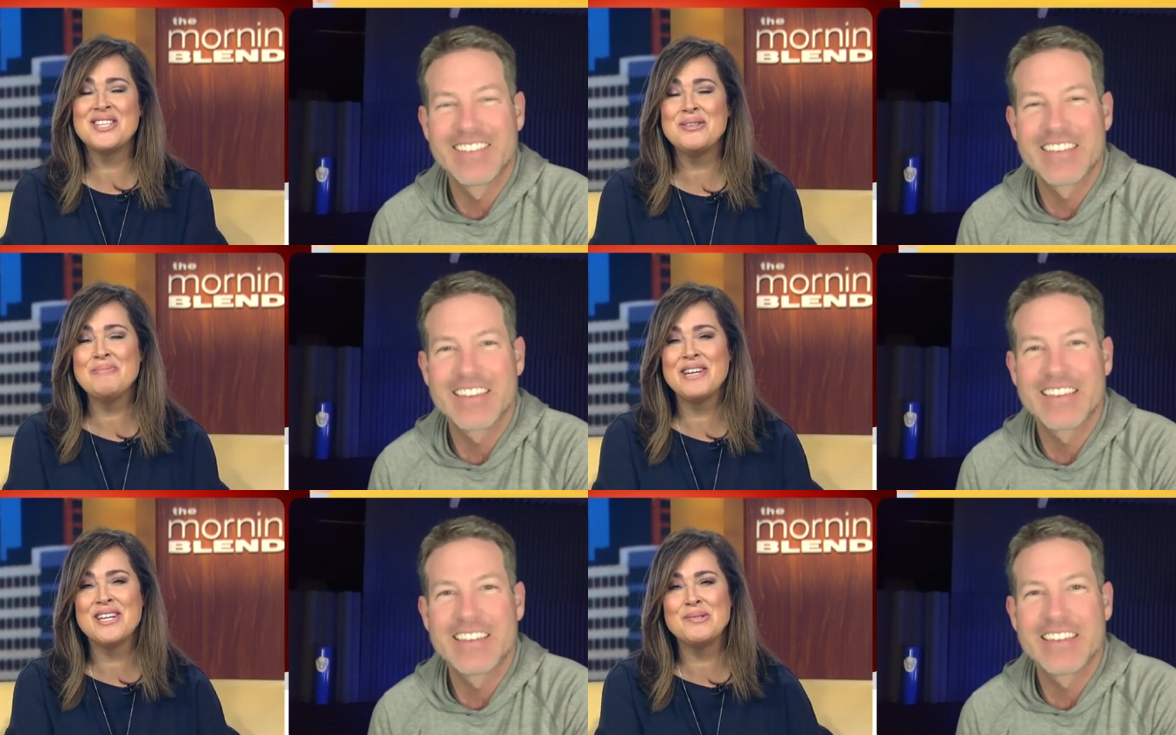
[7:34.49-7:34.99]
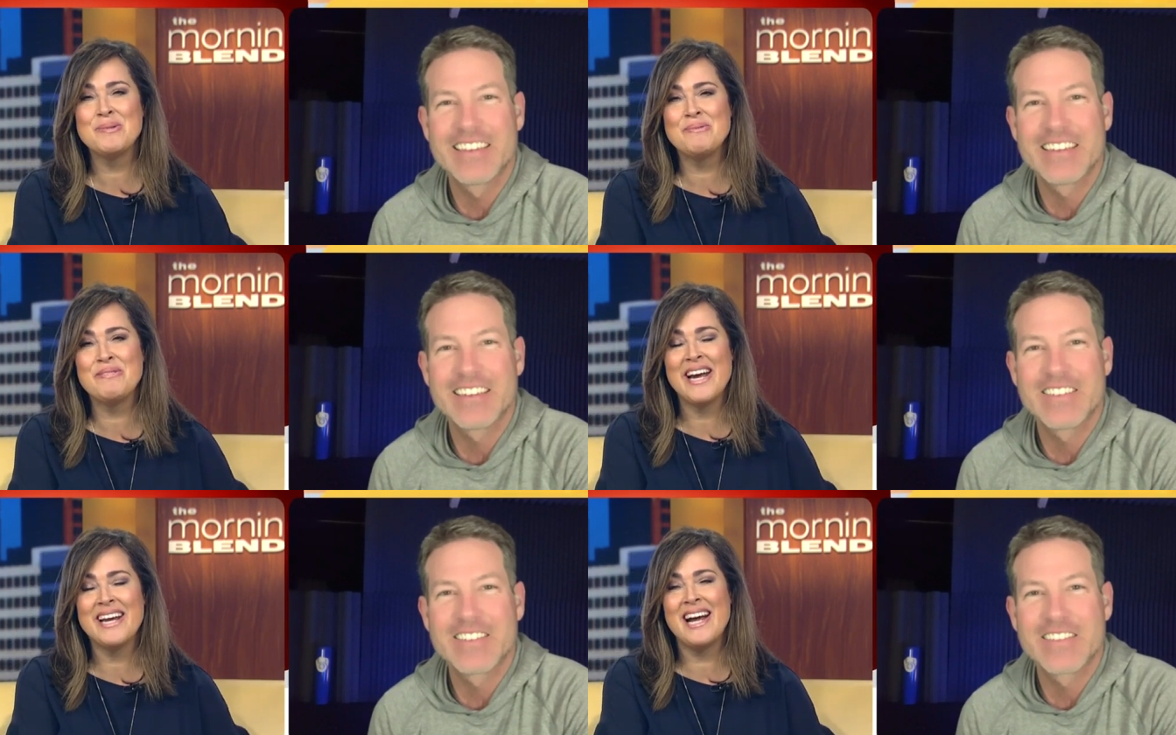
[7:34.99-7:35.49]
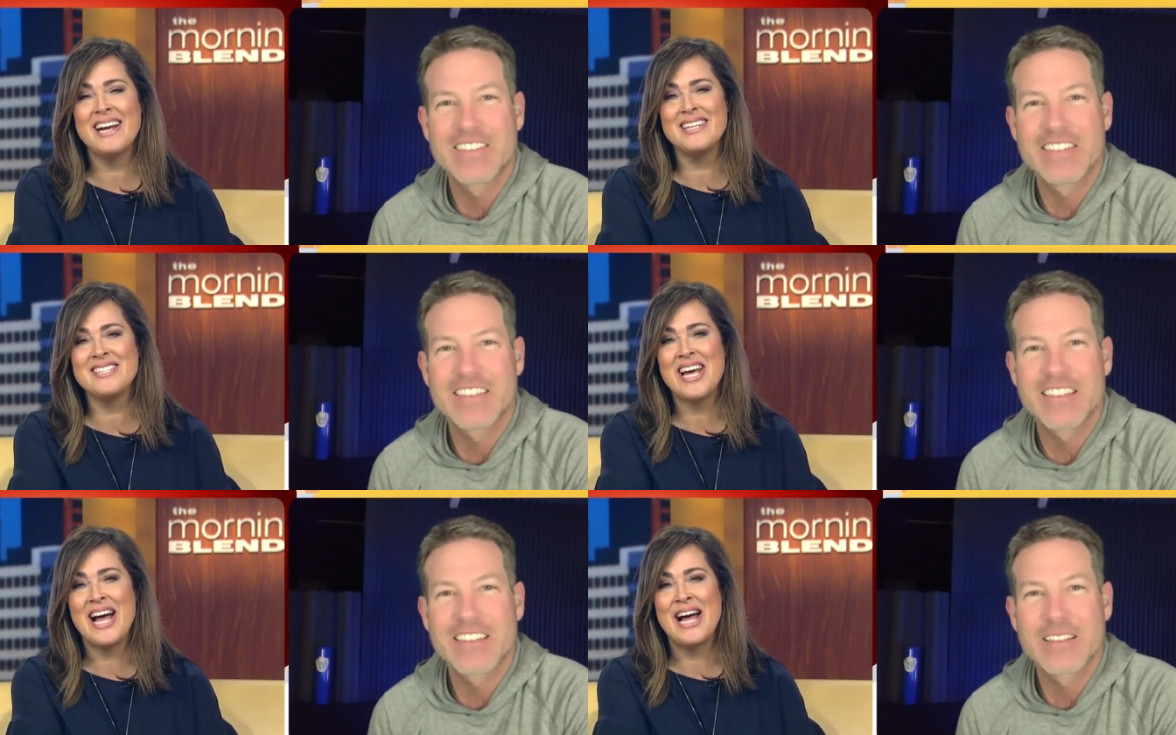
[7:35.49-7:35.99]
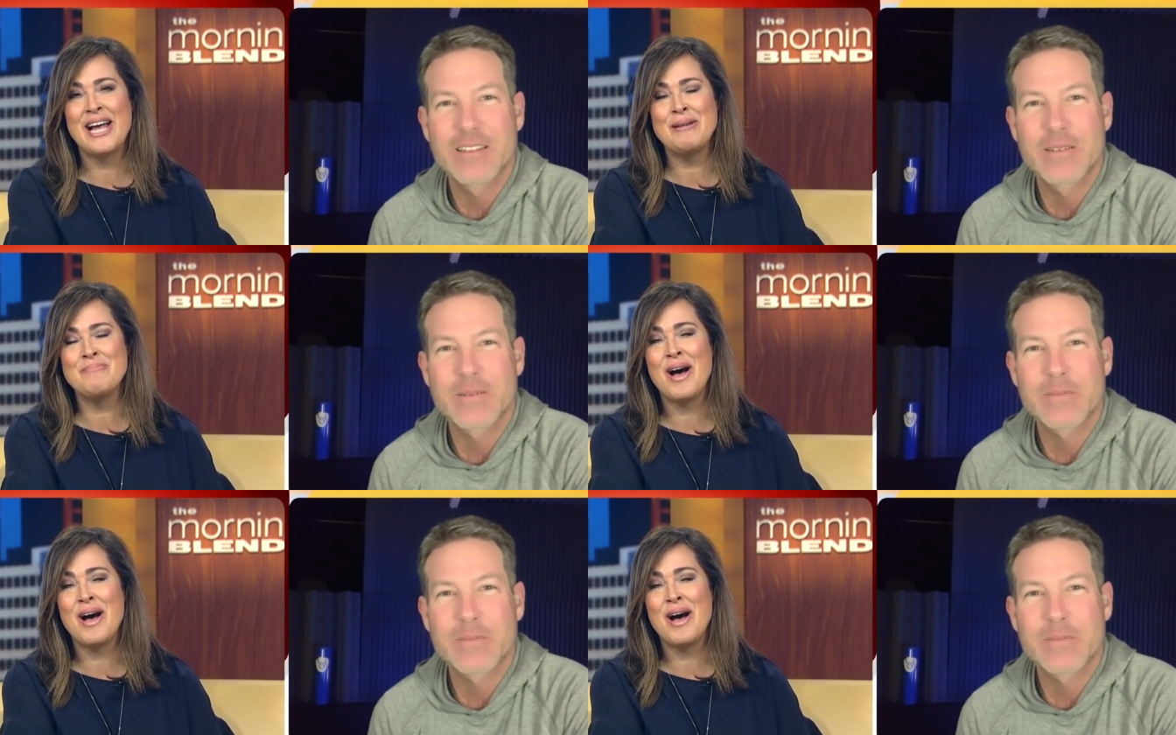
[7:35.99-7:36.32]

Speaker 1: you because we ran out of time.